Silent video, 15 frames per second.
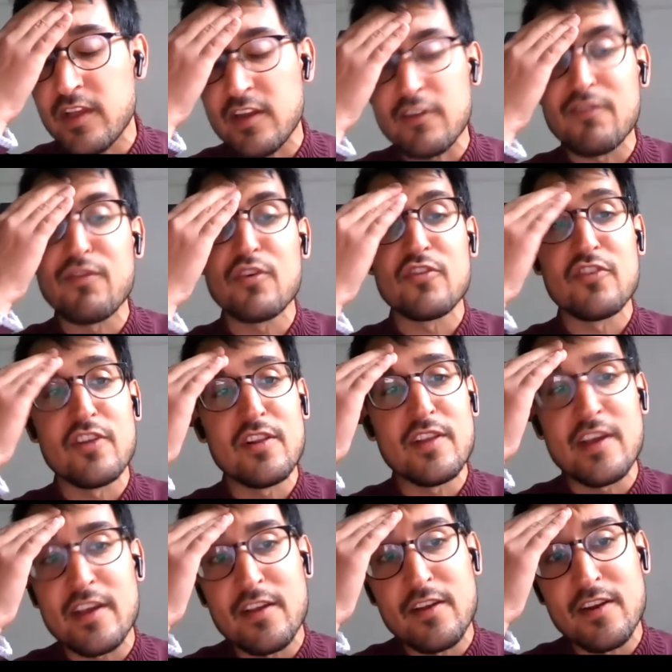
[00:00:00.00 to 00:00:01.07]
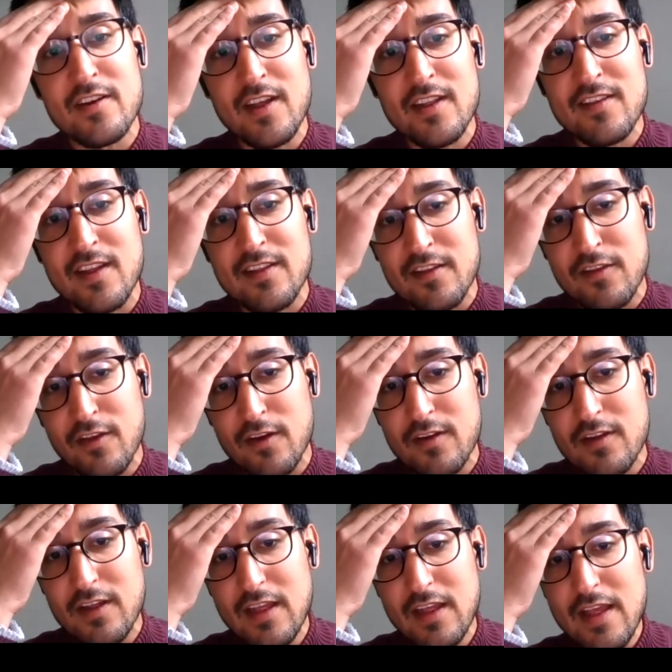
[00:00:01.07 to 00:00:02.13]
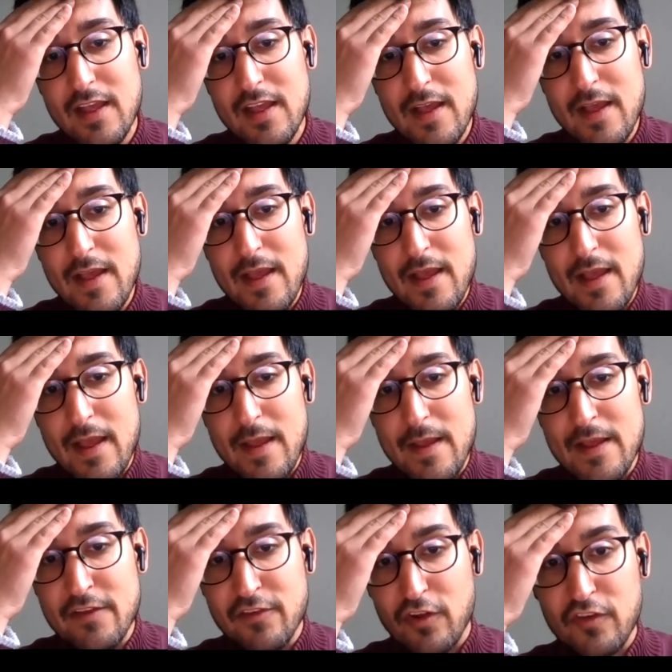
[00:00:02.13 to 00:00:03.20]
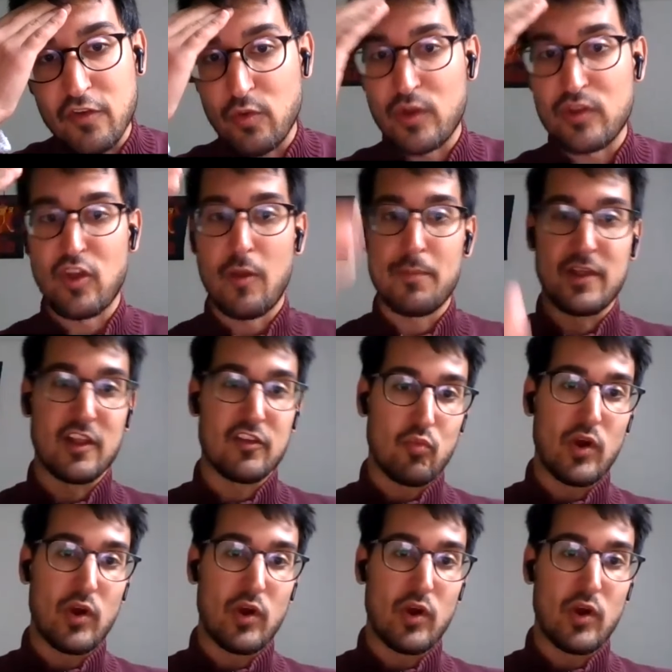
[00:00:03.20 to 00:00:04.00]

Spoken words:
and unfortunately I couldn't attend the talk, is also a topic that's